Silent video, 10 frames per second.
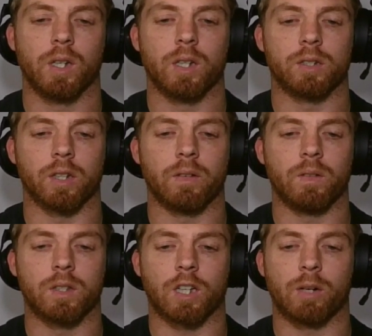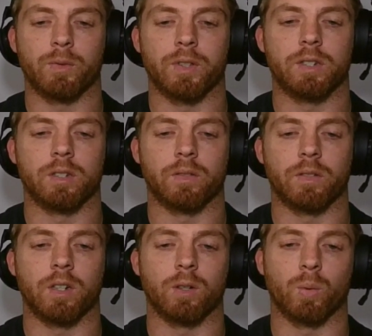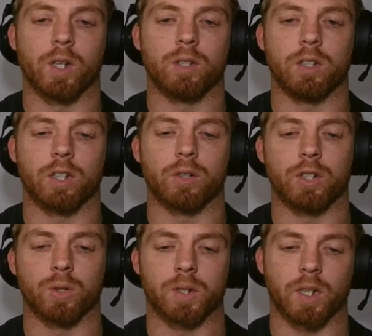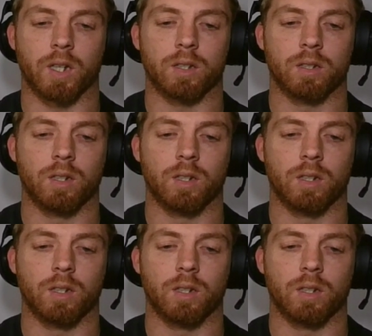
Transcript: So every time, this is a very good way to increase your stats.